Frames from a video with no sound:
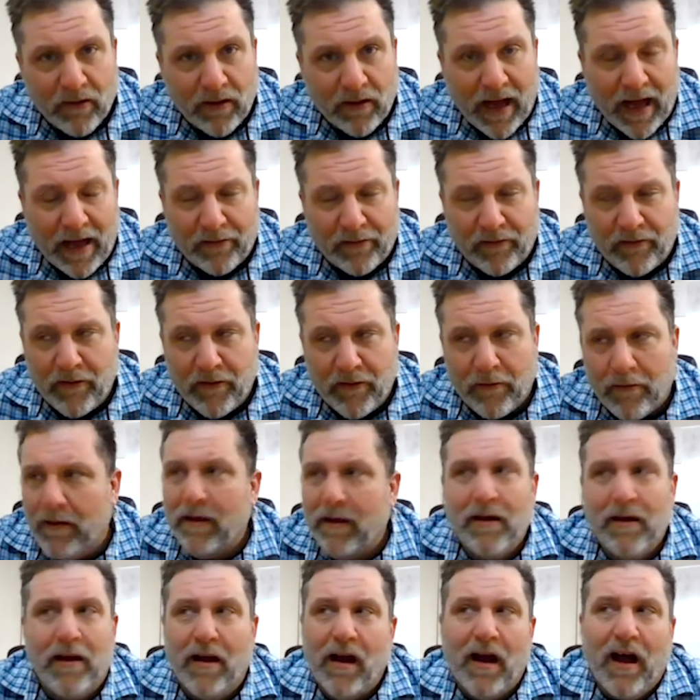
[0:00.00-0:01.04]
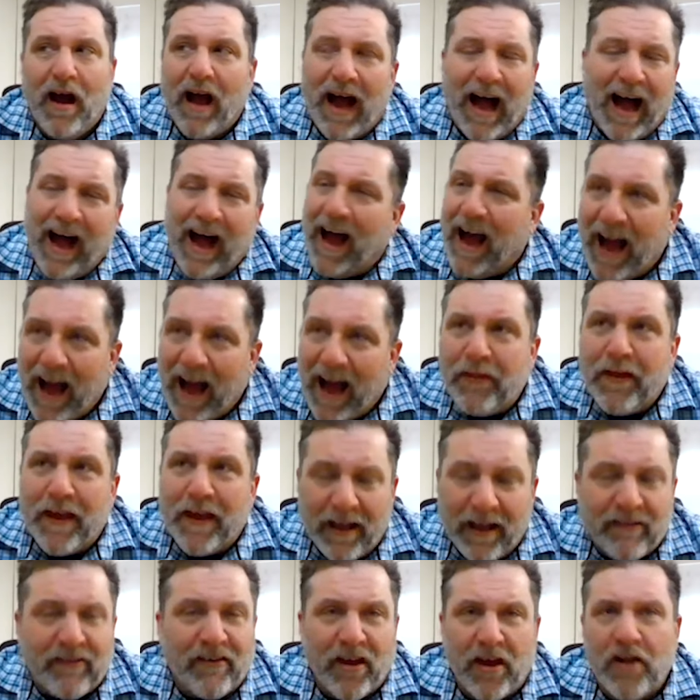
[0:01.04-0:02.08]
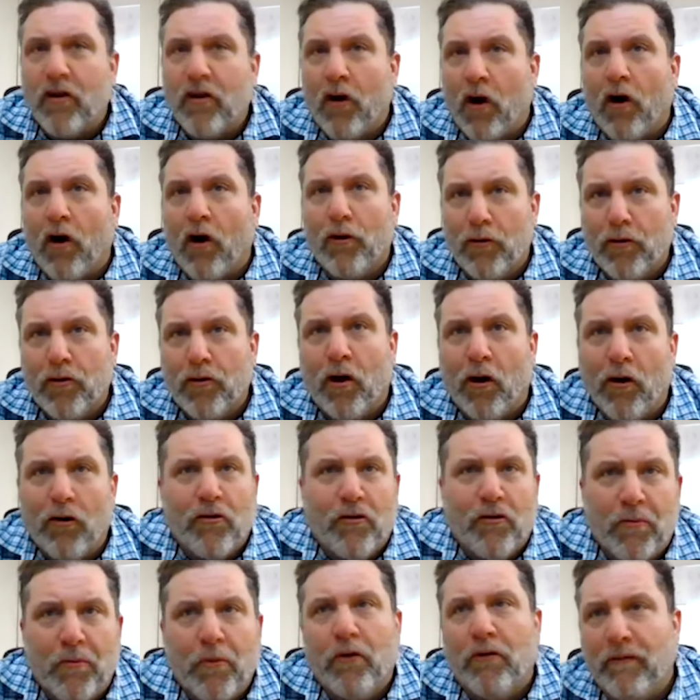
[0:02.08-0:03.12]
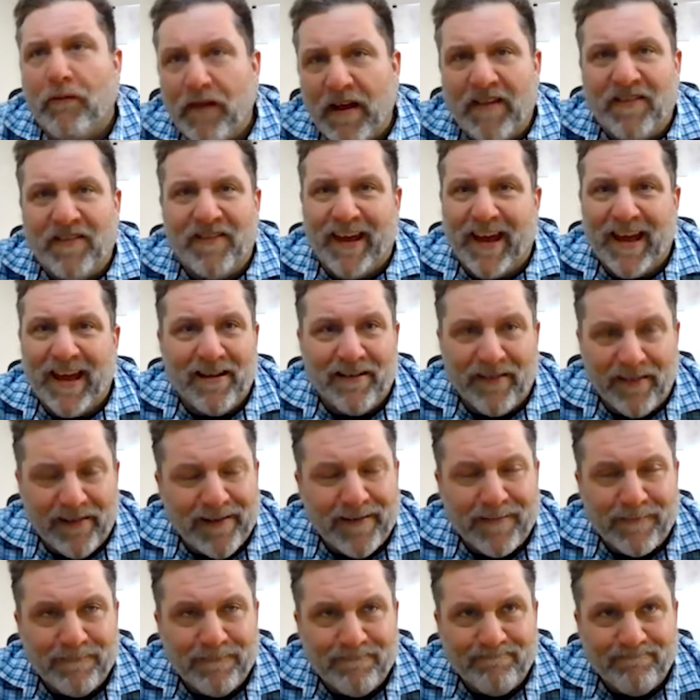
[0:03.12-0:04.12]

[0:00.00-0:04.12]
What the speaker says: last year. I think it's getting harder and harder to motivate the kids.